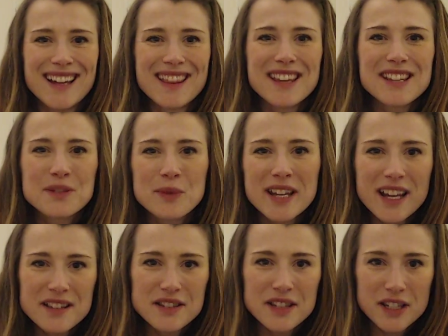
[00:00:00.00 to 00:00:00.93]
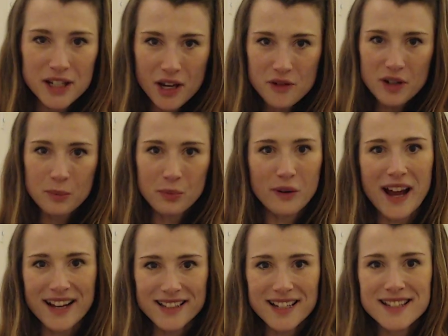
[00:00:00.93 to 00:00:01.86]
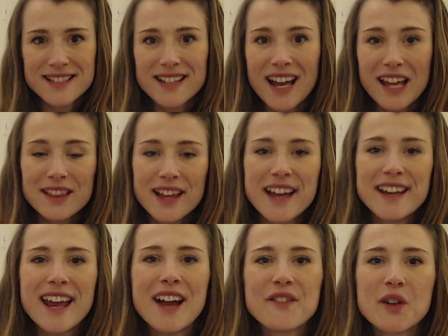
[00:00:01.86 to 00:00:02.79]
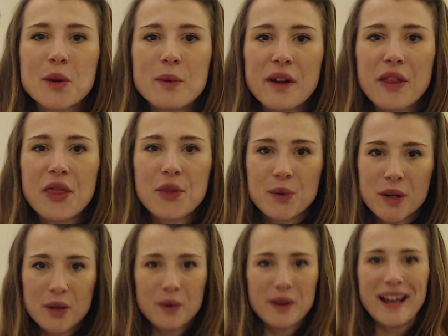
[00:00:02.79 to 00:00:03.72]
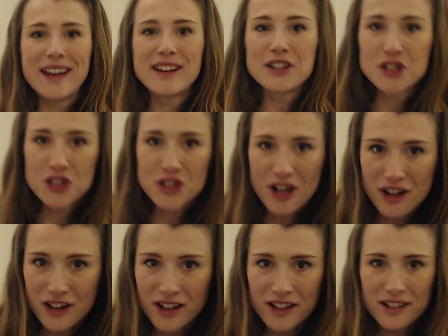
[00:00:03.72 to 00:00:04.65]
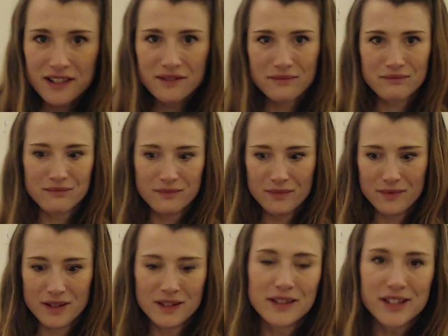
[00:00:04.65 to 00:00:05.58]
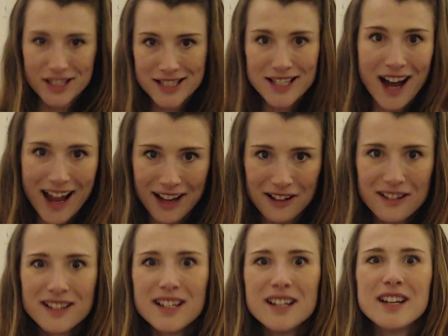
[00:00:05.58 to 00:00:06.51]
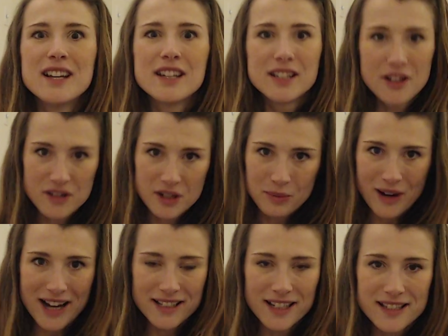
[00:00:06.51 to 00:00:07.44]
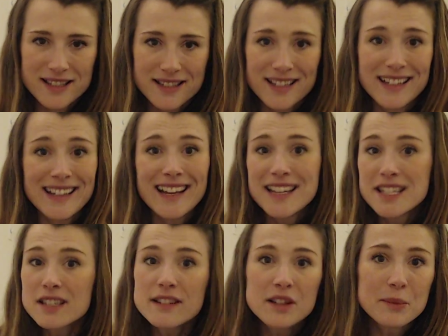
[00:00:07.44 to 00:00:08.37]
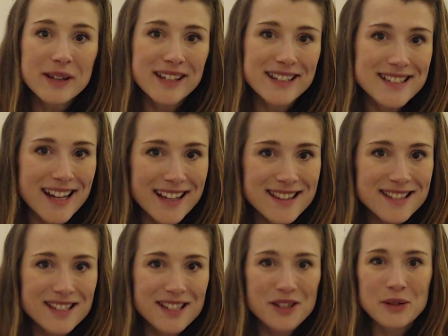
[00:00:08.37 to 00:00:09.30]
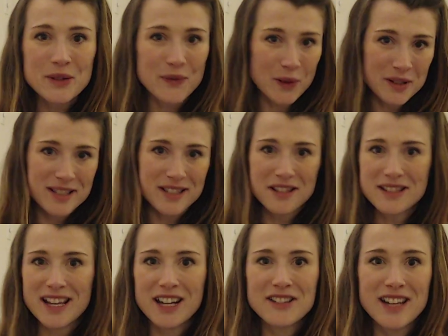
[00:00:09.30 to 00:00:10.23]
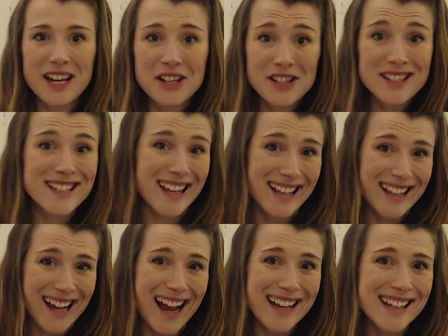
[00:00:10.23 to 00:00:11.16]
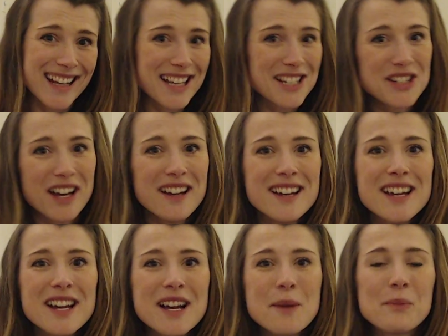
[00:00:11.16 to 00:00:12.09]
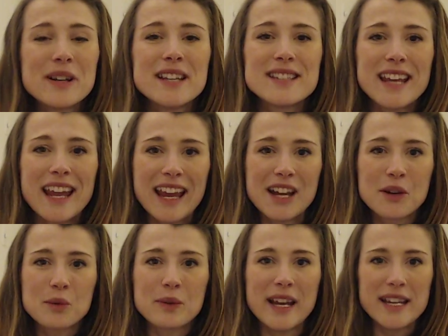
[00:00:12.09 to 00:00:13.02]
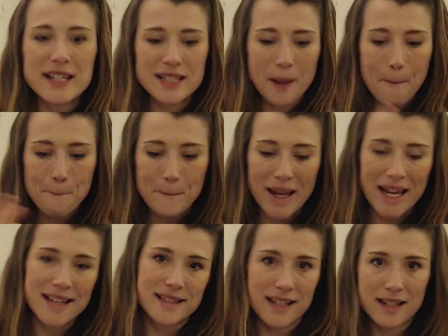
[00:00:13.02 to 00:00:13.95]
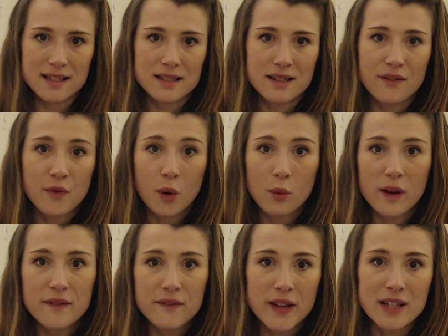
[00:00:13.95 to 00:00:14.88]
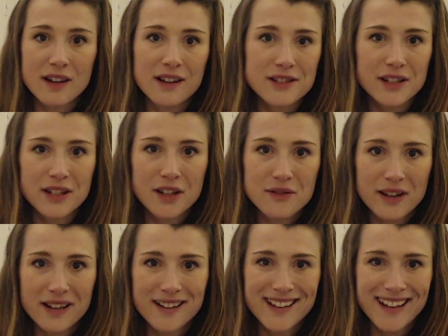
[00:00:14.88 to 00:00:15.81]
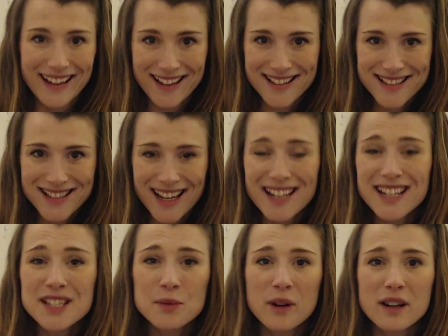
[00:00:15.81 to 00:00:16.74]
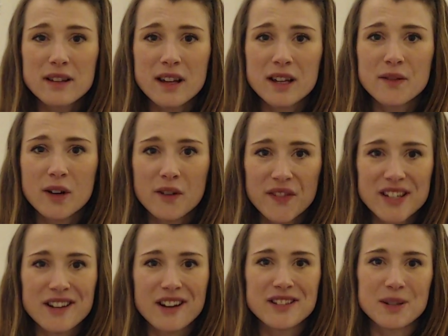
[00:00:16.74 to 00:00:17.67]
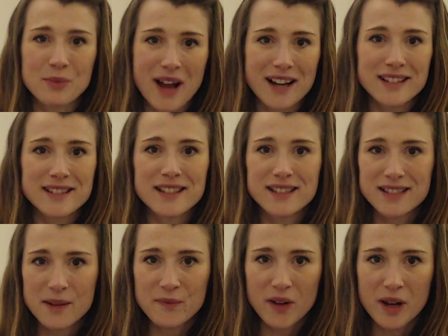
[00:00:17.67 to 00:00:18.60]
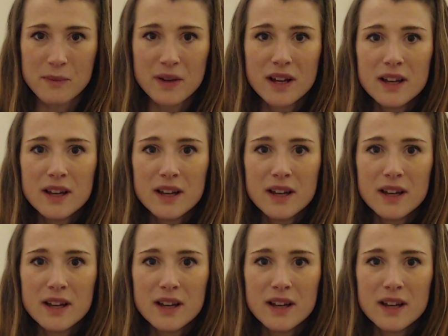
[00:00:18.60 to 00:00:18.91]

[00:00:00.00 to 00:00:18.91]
This weekend's yoga practice, I led everyone through an Ashtanga style yoga practice. It's a little bit intense. Those first sun salutations can kind of get you, but it's a great basis for what Vinyasa yoga is. And it's where a lot of our Vinyasa practices stem from.